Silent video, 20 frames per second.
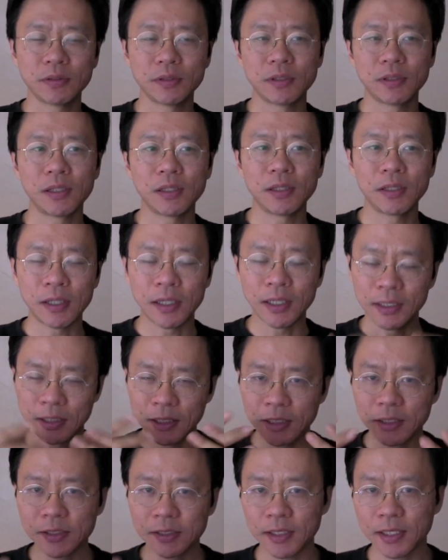the ideas
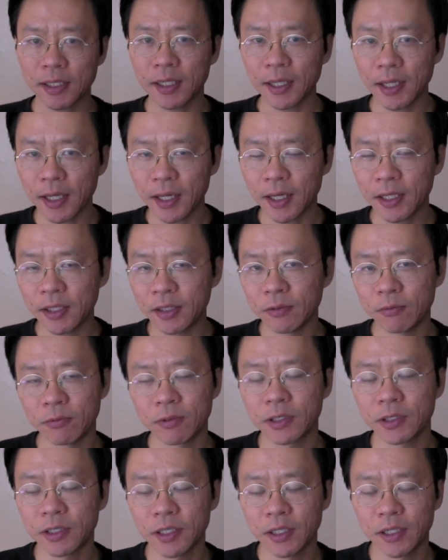that I had, the work
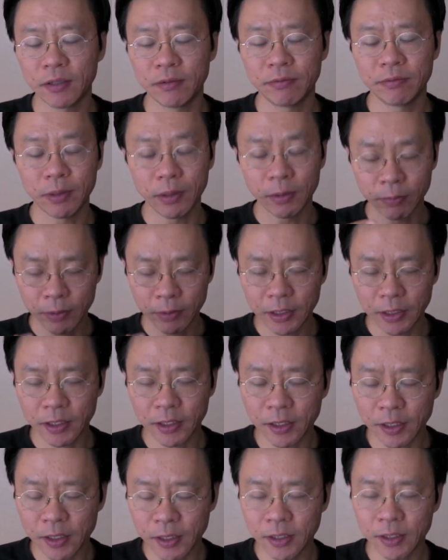that I've already
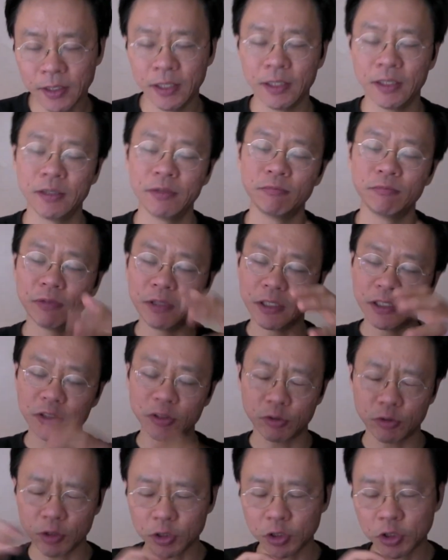done, and
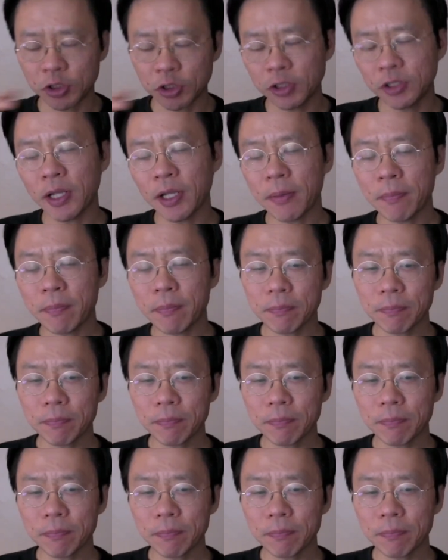restructured them.